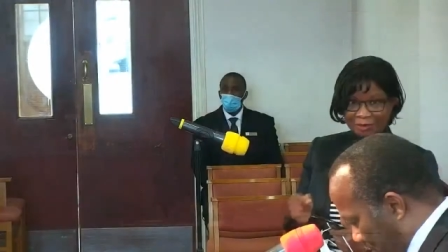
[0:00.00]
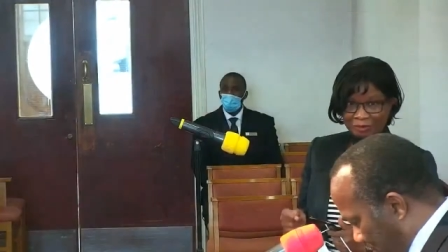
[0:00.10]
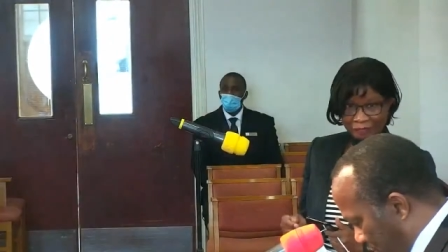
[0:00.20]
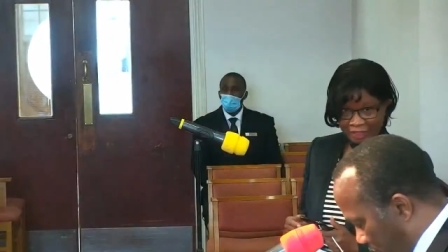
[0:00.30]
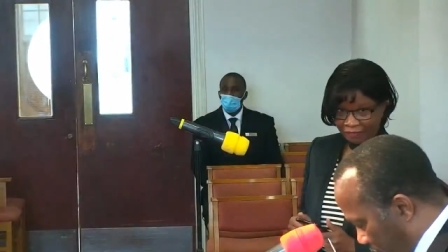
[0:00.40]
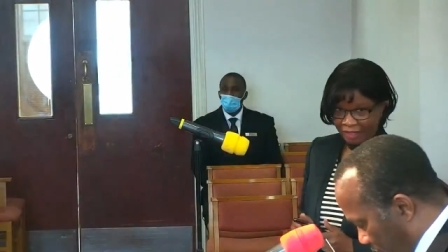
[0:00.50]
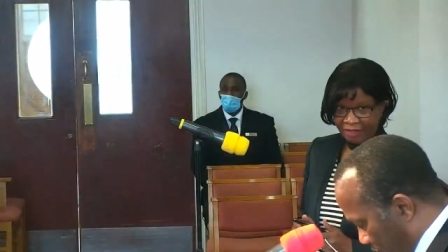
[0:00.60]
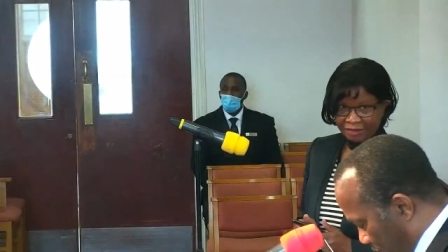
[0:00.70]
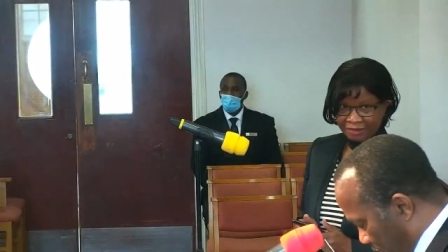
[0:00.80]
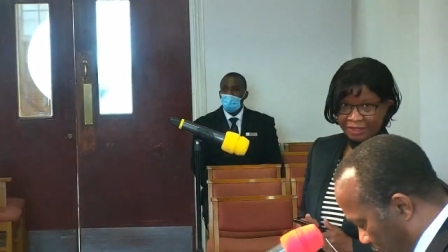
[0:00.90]
some of the
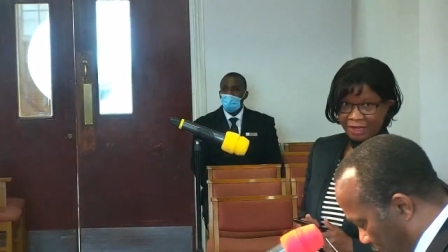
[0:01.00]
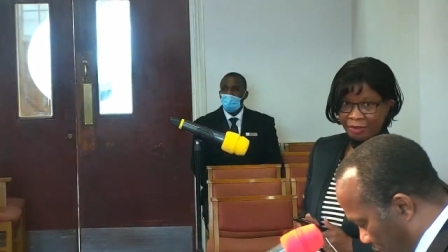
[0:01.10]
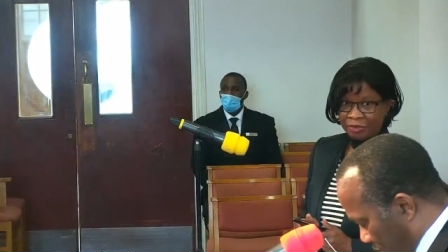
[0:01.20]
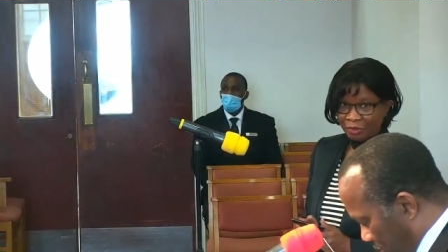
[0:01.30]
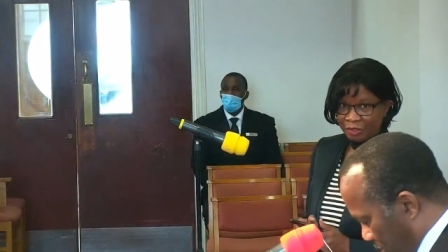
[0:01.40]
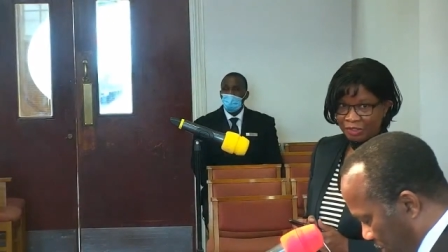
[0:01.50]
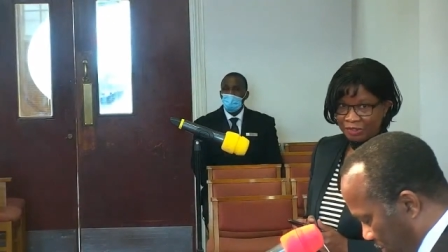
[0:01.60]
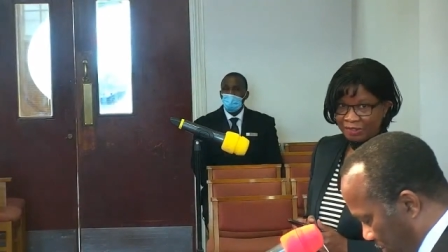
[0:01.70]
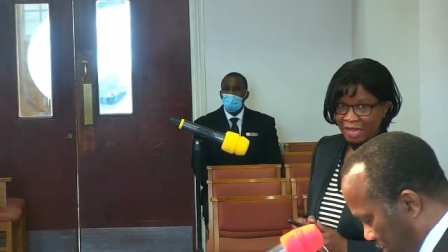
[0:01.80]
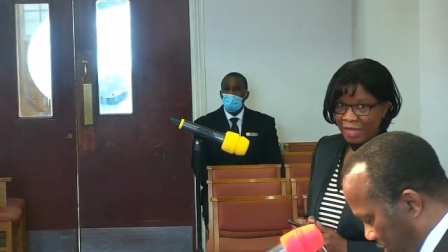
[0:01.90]
things that I was going
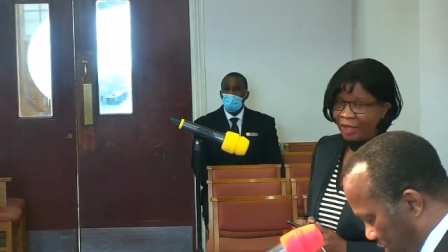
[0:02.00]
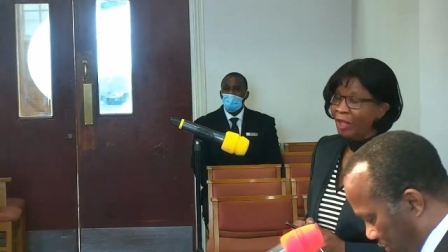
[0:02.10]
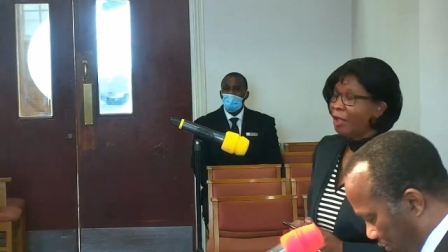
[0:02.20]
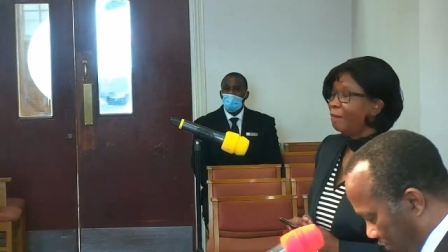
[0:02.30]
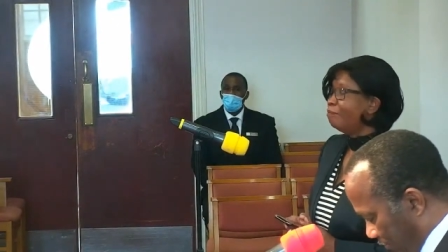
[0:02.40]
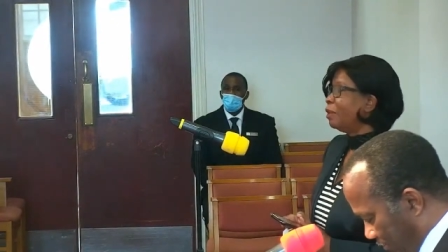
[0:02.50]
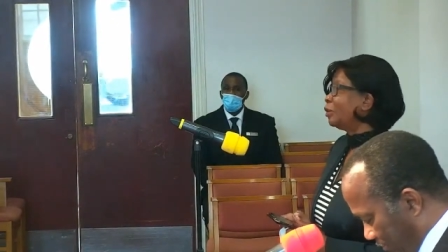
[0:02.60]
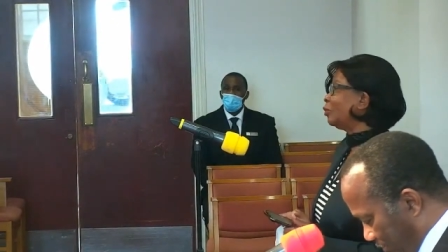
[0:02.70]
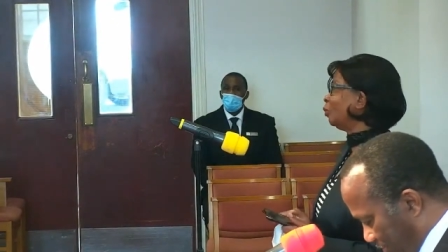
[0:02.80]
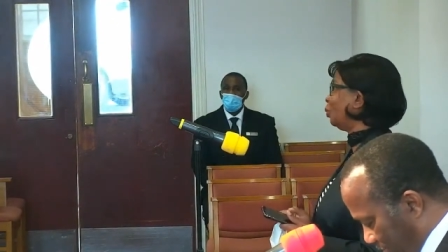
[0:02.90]
to say, but